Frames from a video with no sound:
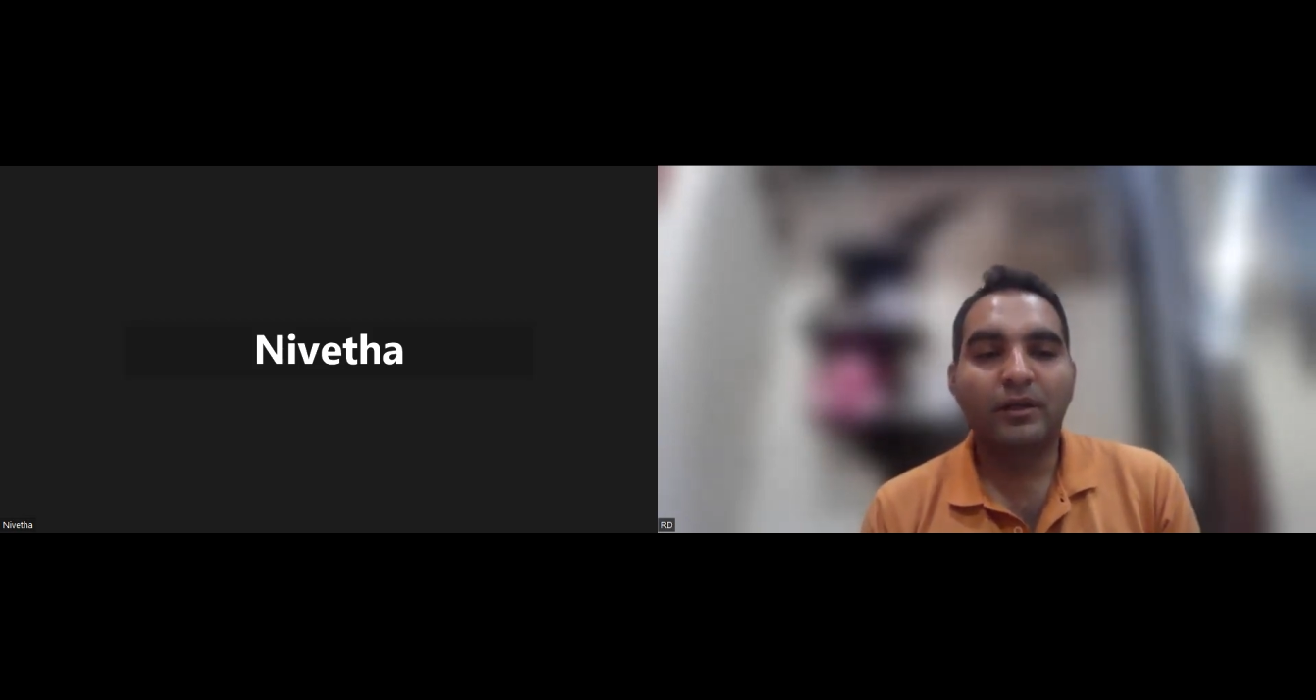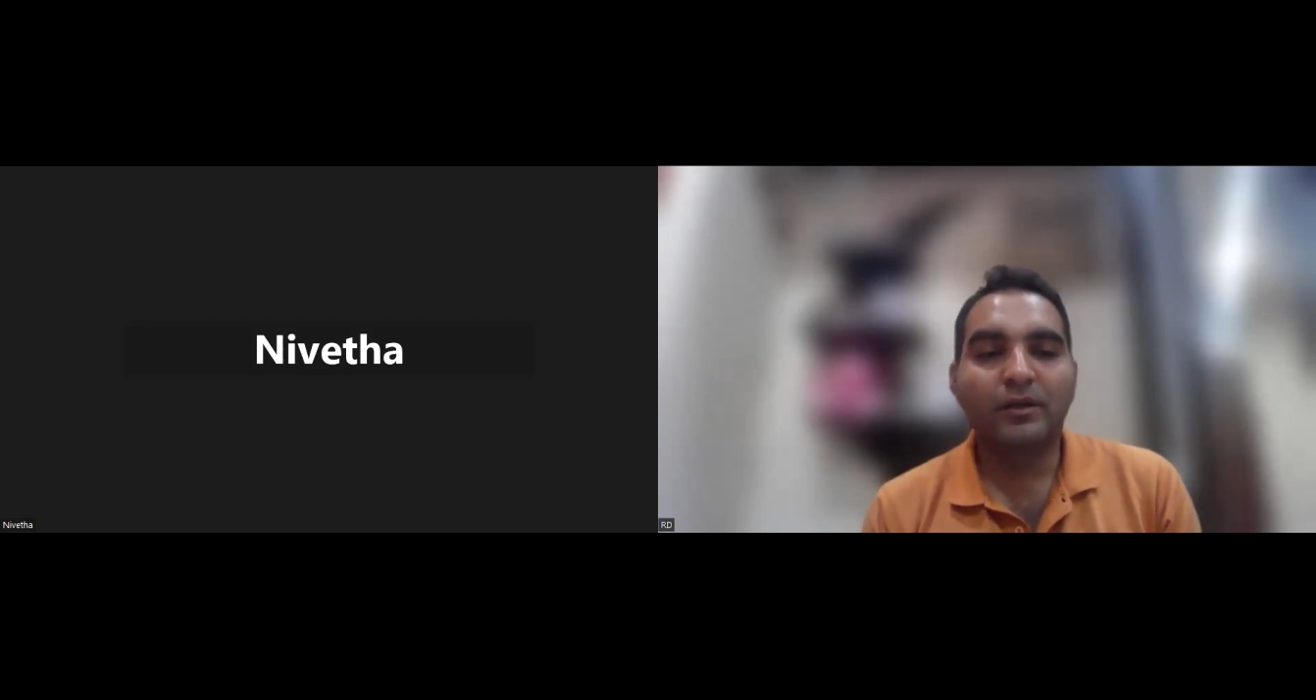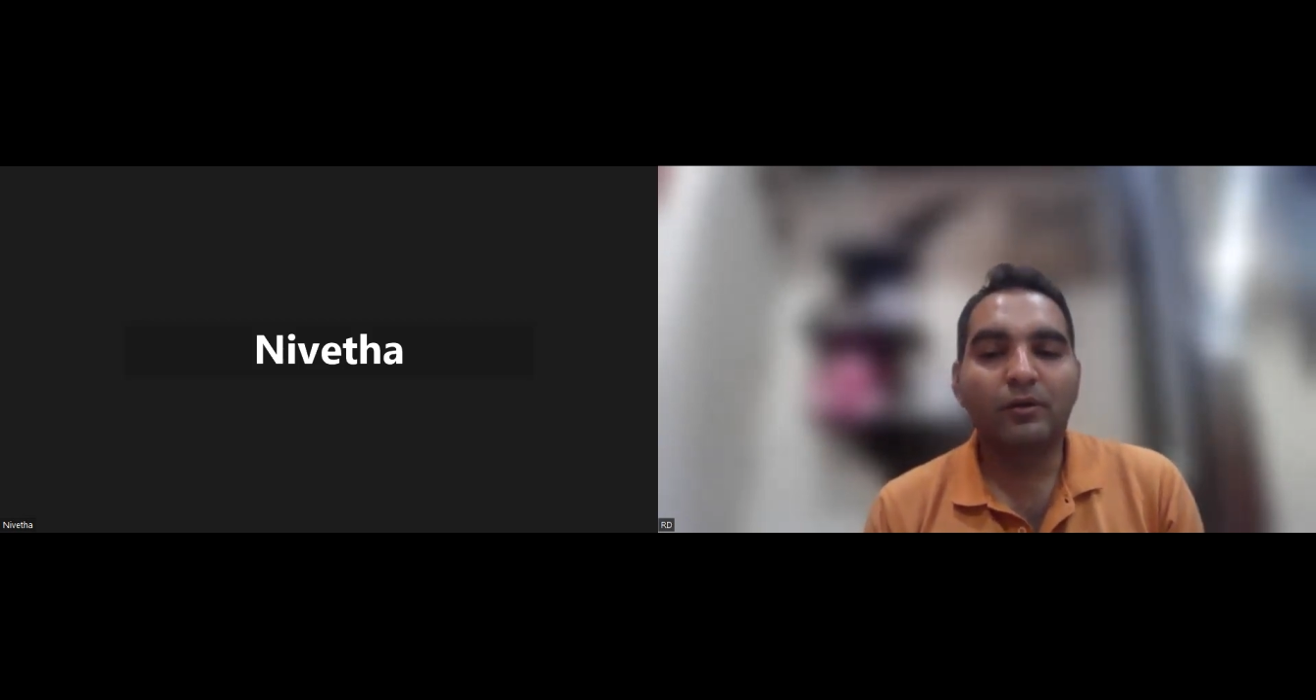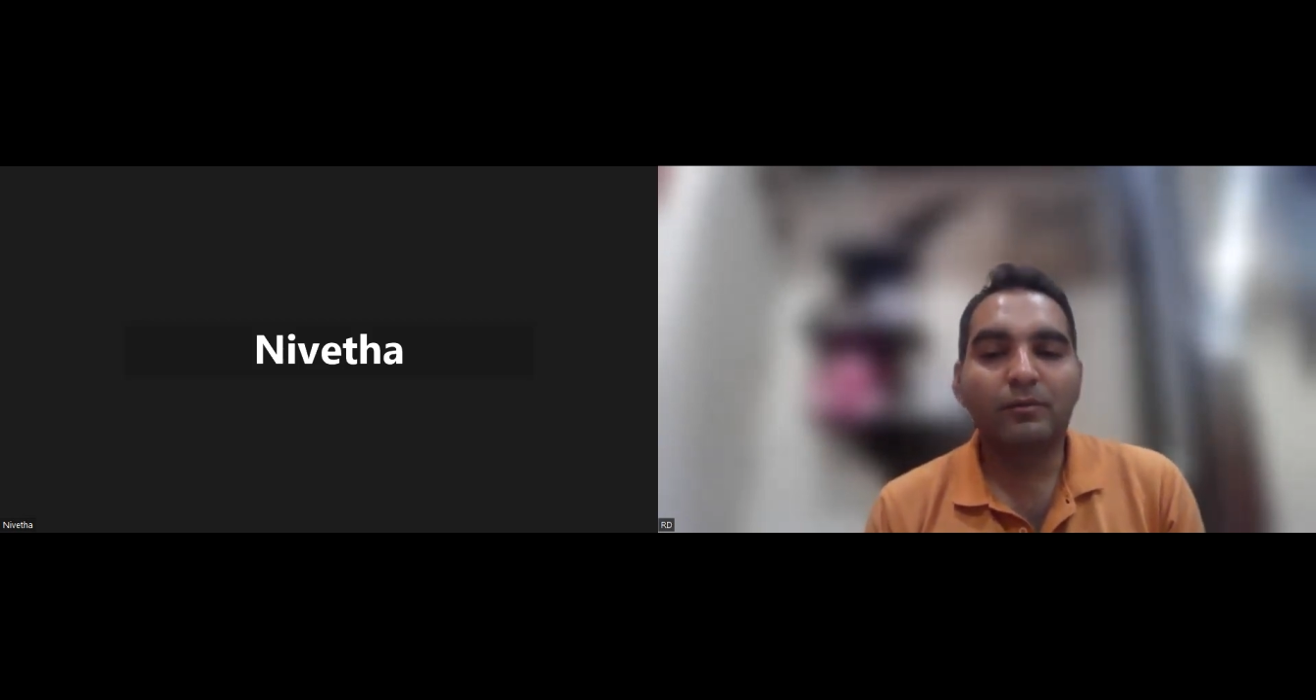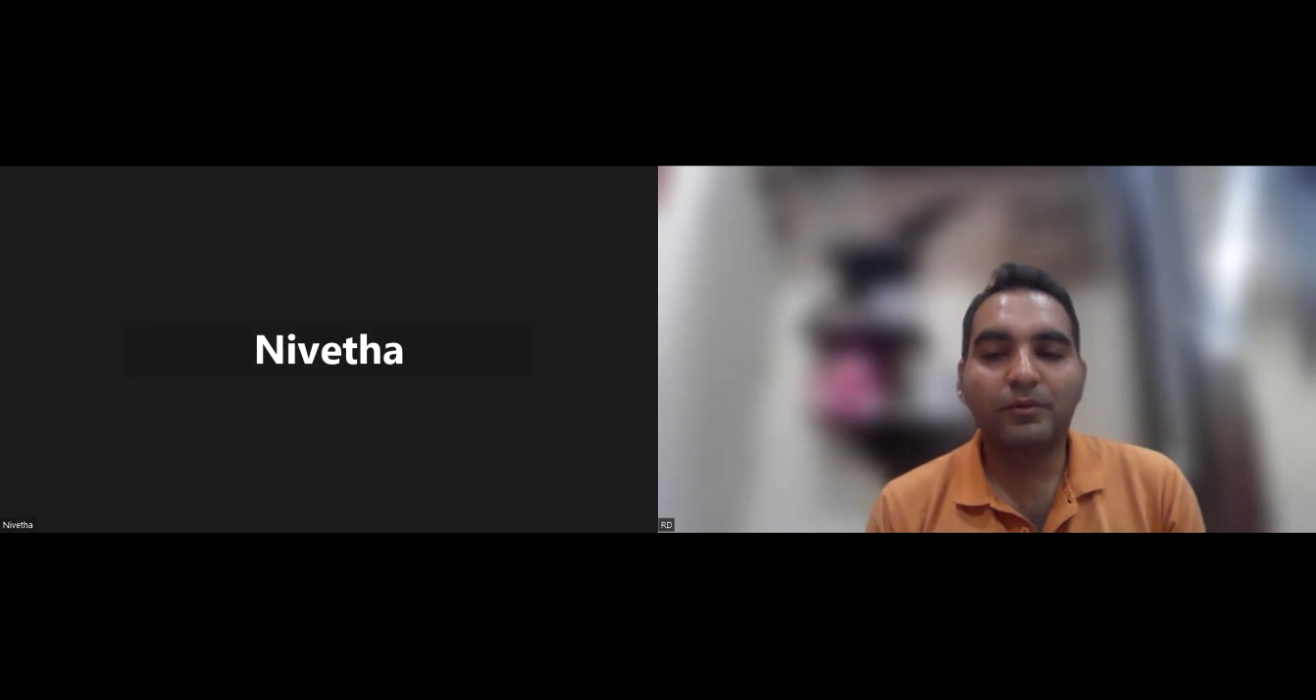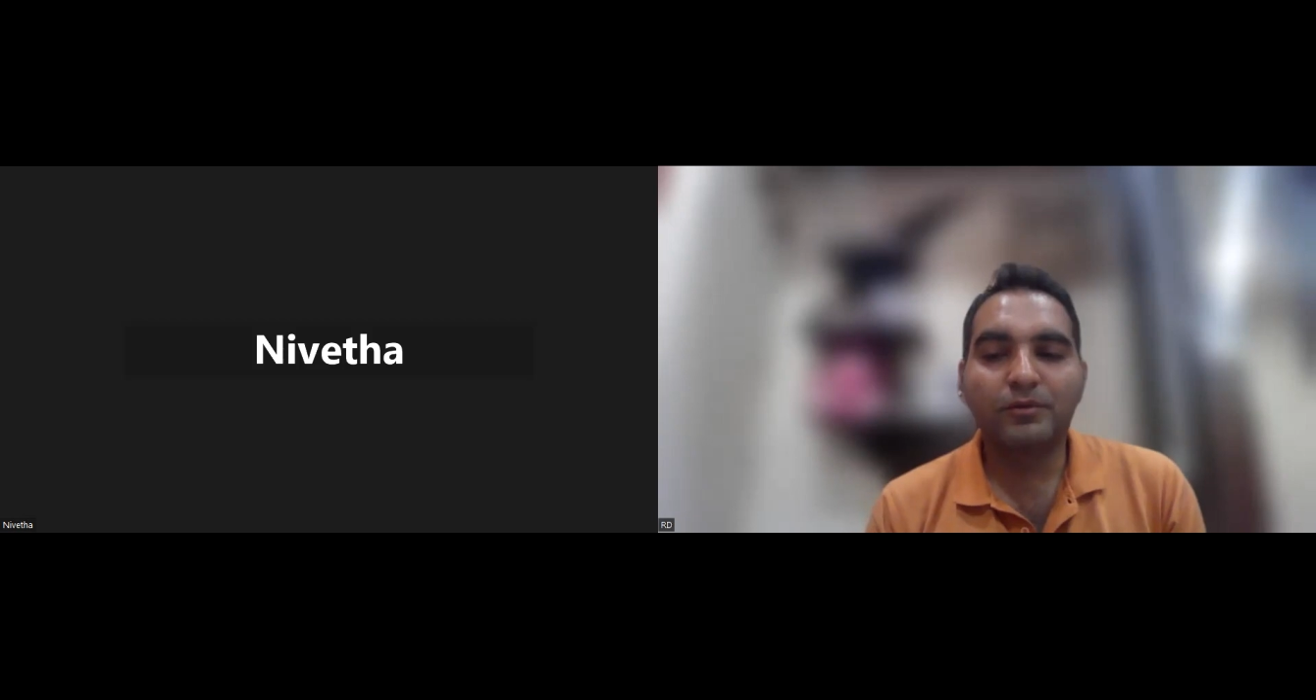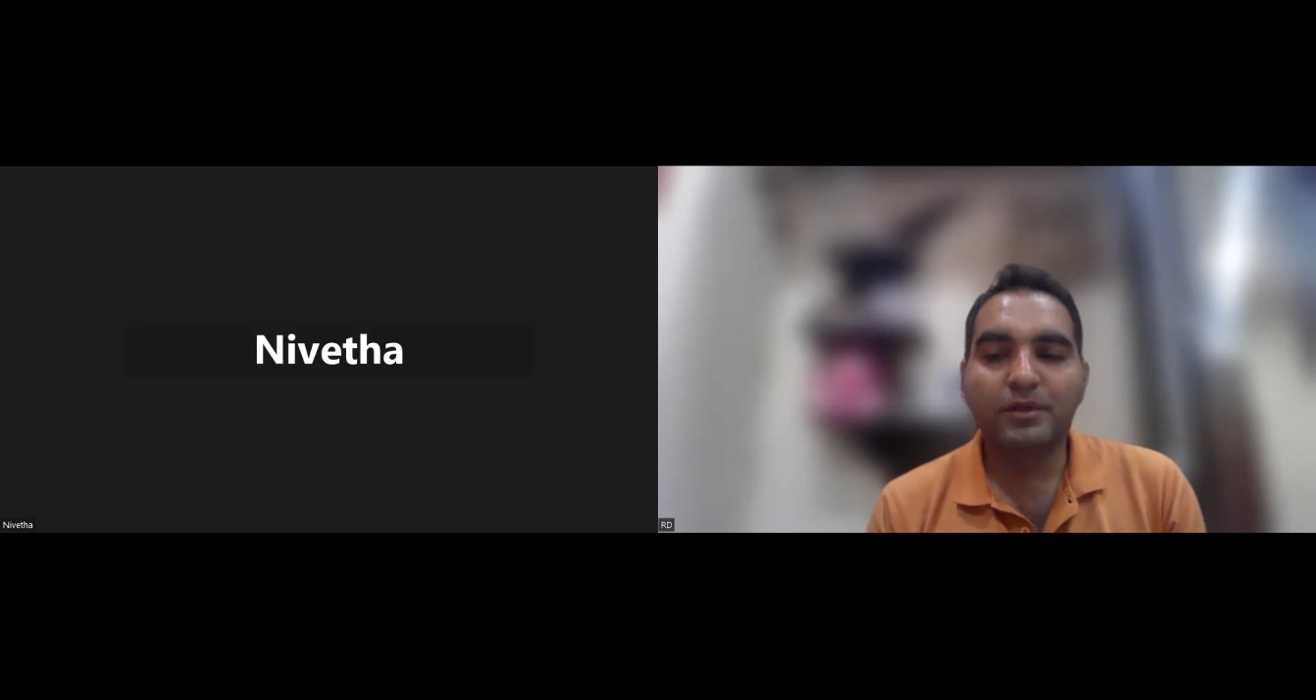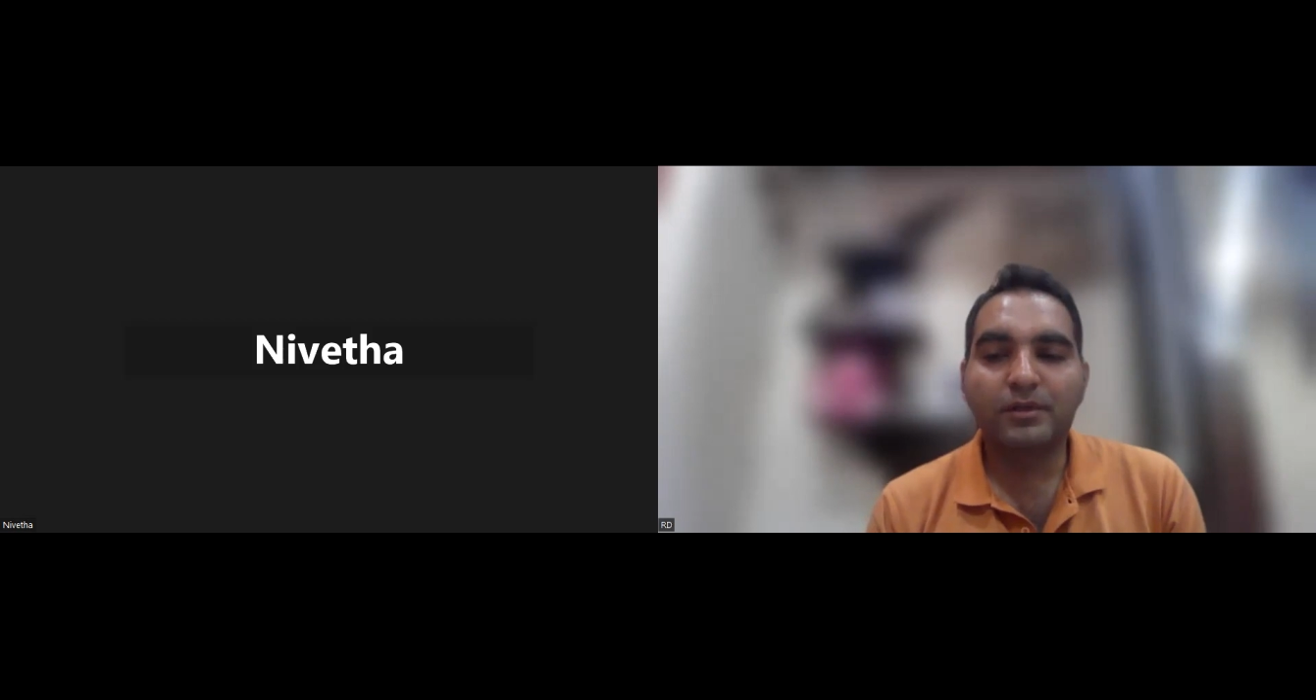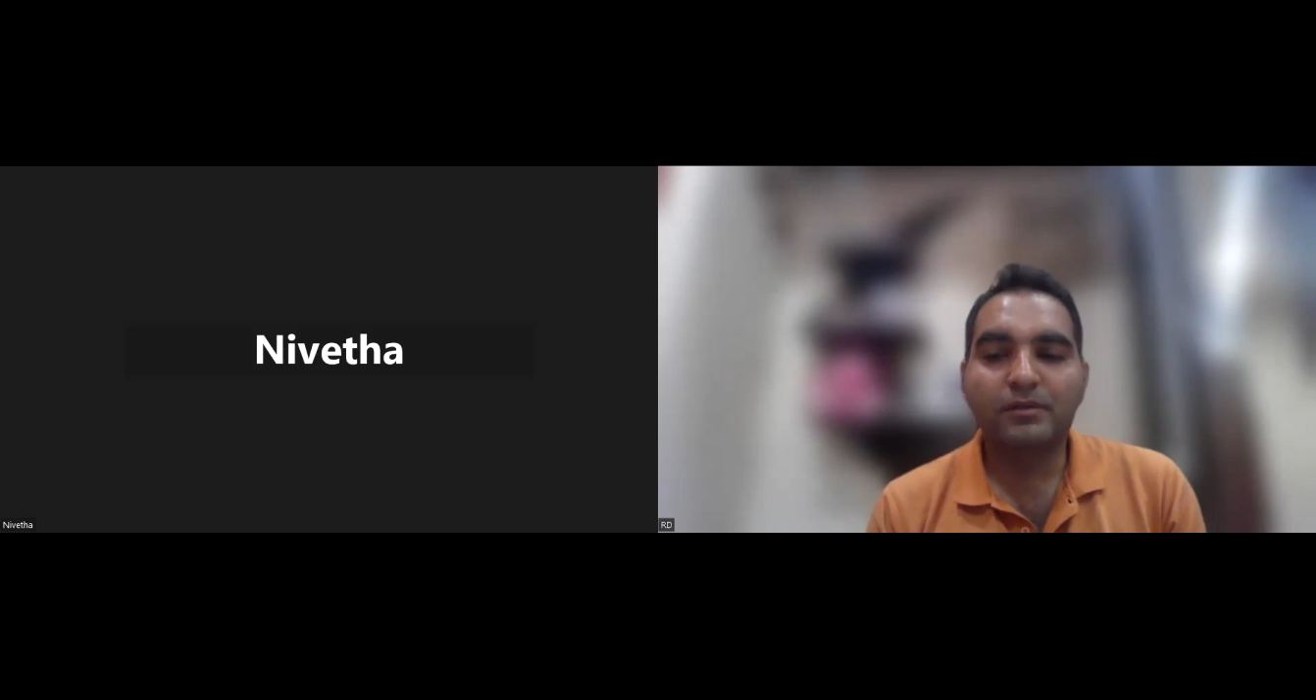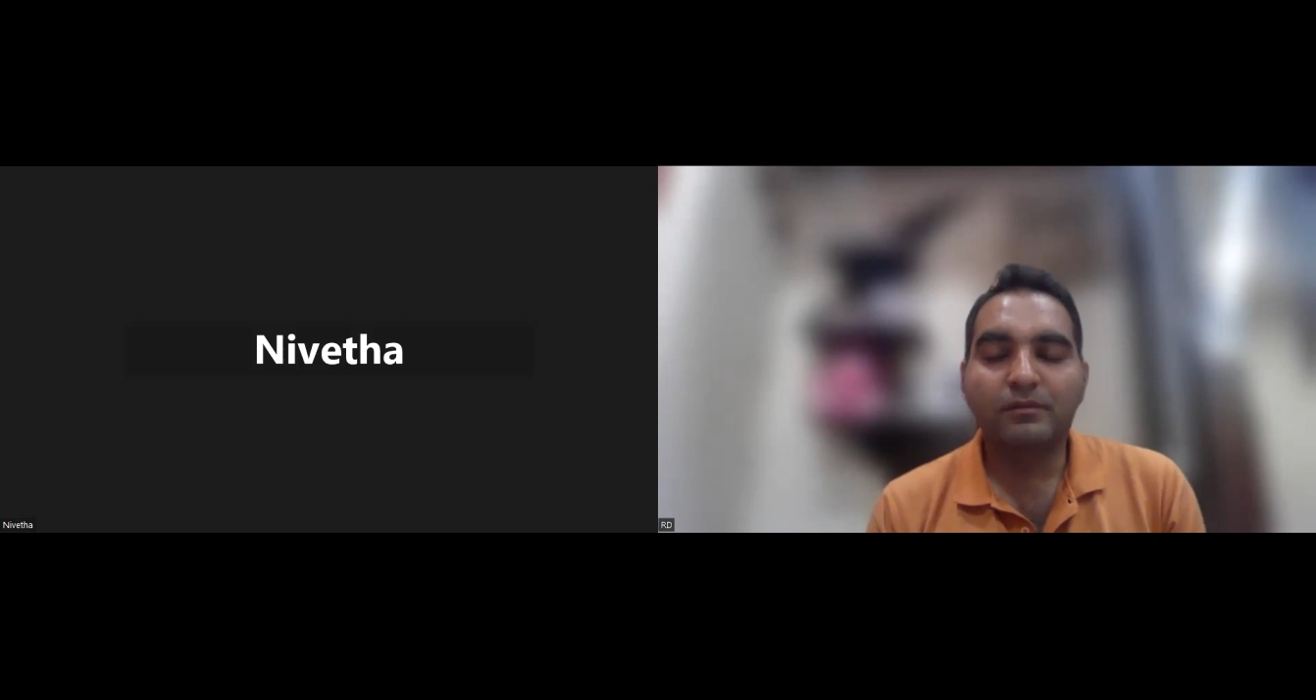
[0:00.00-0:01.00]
in your project?